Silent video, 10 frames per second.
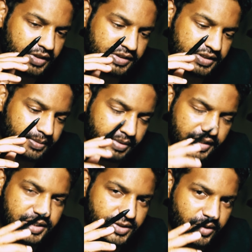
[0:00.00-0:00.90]
It's the
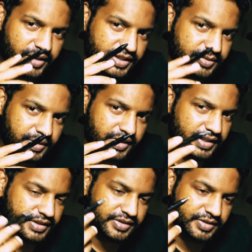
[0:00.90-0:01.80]
best drawing
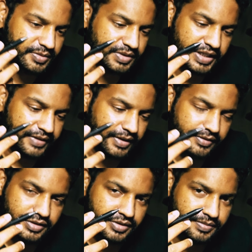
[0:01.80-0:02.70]
experience which I've
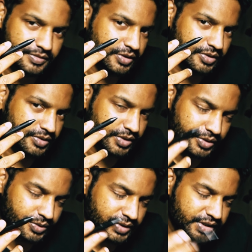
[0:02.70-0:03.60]
ever,
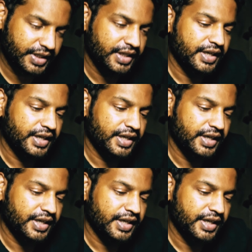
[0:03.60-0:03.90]
used.